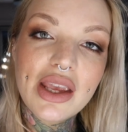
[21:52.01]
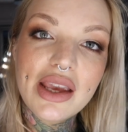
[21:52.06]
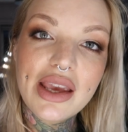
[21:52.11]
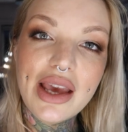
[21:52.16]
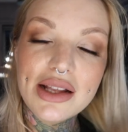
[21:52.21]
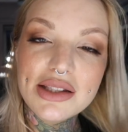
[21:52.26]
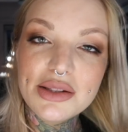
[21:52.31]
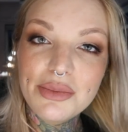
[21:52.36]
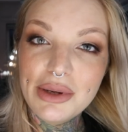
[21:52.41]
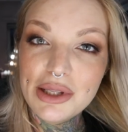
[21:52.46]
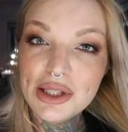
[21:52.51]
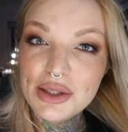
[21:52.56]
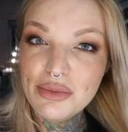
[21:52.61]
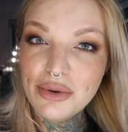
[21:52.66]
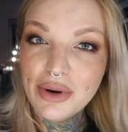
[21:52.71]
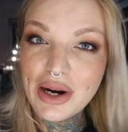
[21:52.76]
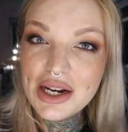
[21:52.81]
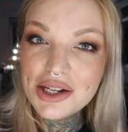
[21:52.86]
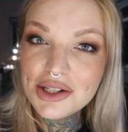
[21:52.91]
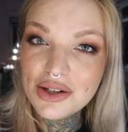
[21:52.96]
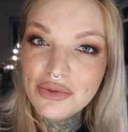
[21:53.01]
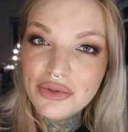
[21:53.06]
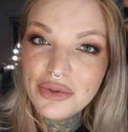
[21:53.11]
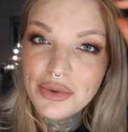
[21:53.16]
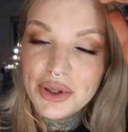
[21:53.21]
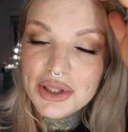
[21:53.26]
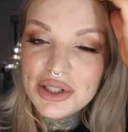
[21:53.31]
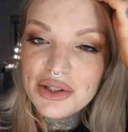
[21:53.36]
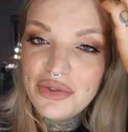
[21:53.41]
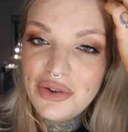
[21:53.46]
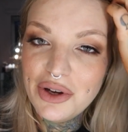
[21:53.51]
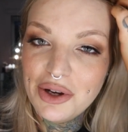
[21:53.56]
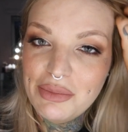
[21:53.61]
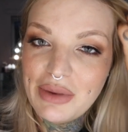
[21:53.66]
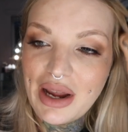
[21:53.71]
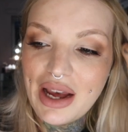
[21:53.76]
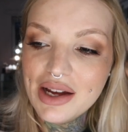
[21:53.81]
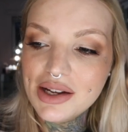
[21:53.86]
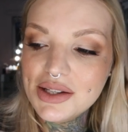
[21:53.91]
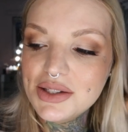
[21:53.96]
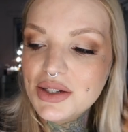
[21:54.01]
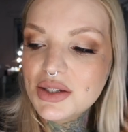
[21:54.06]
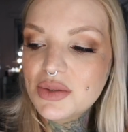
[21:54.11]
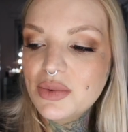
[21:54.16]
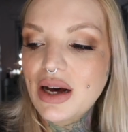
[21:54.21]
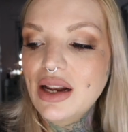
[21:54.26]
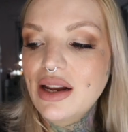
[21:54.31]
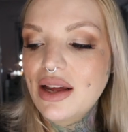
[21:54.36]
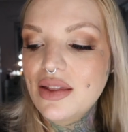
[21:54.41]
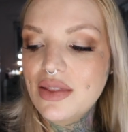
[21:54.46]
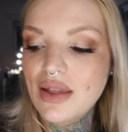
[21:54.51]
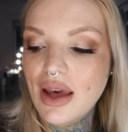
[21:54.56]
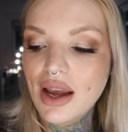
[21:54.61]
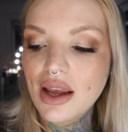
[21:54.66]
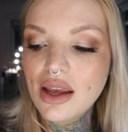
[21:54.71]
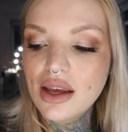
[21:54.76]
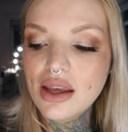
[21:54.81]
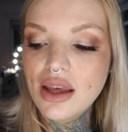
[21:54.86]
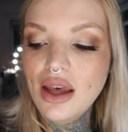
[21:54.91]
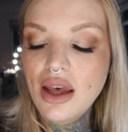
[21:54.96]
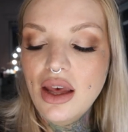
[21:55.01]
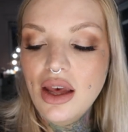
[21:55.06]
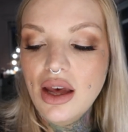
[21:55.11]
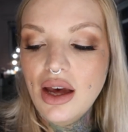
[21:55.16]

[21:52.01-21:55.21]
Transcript: get some inspiration for what to film next as well, I think.